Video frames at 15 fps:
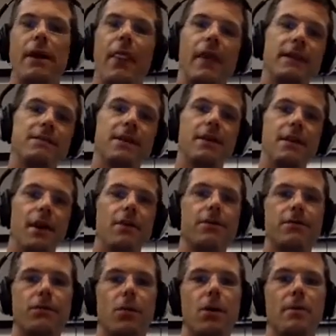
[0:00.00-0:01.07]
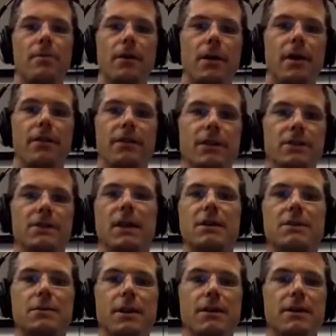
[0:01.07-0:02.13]
That's another form of an
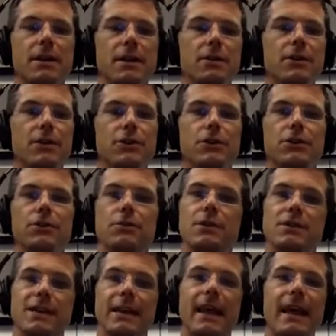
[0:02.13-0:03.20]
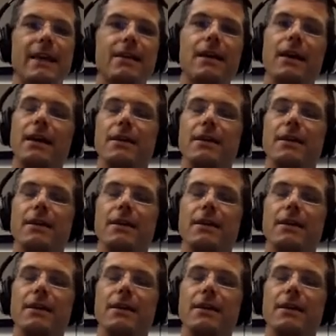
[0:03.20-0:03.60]
assessment that you can do, because again,